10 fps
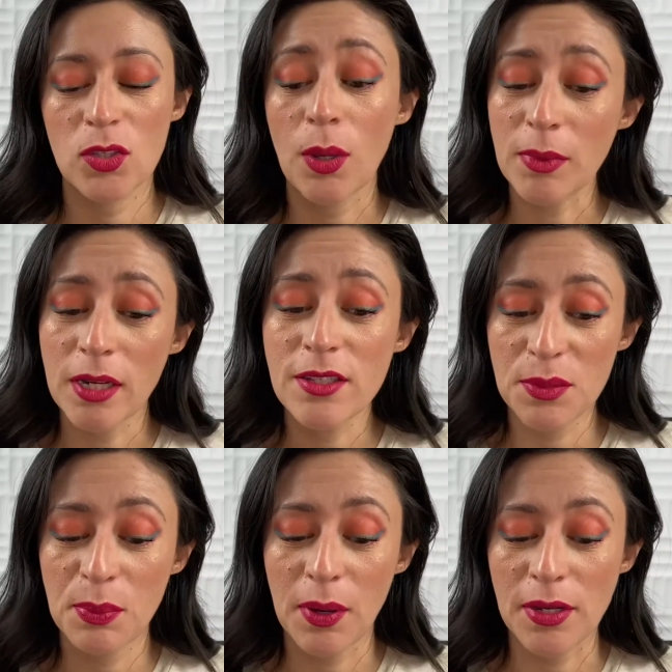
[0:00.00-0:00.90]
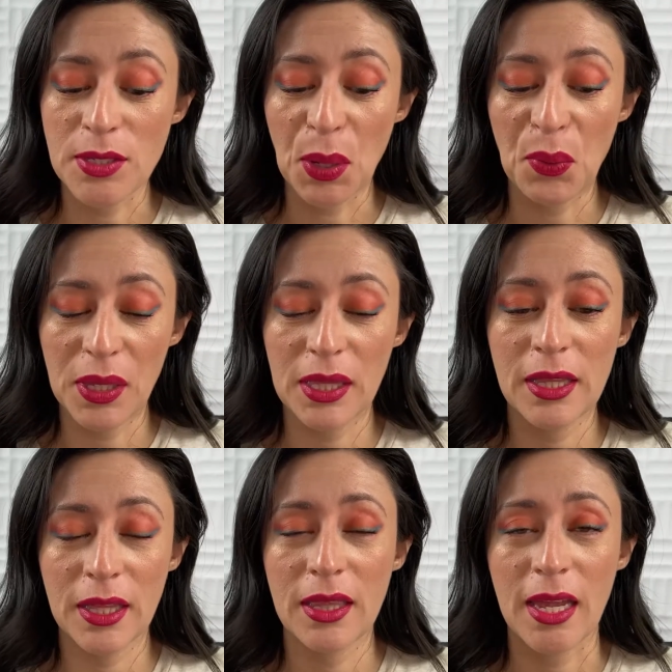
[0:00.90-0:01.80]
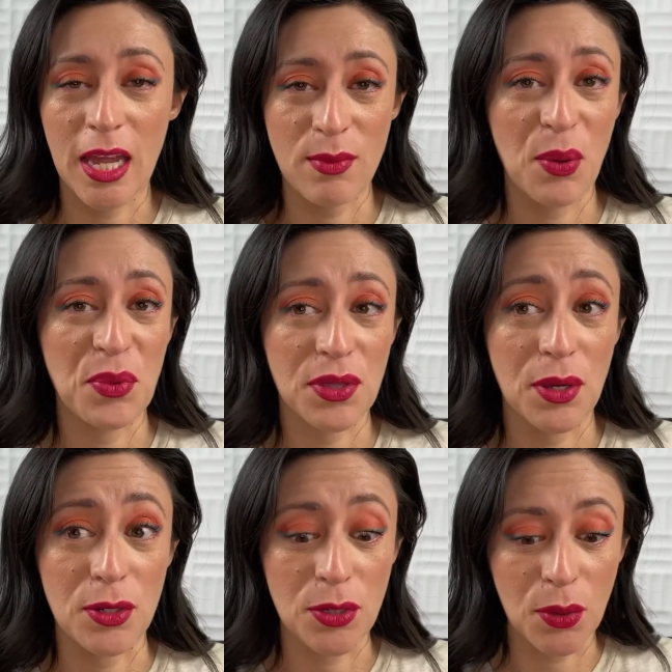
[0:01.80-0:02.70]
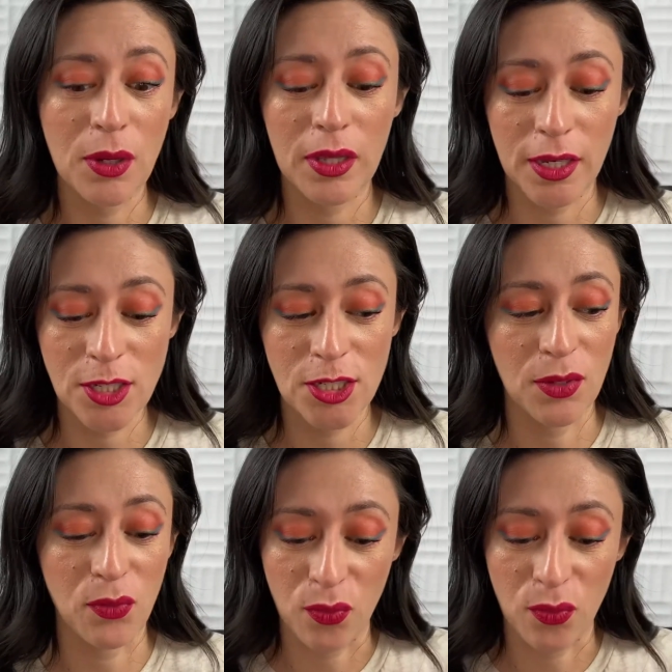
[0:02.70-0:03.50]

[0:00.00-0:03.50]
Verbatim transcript: So I'm kind of surprised how quickly they came out with a new collection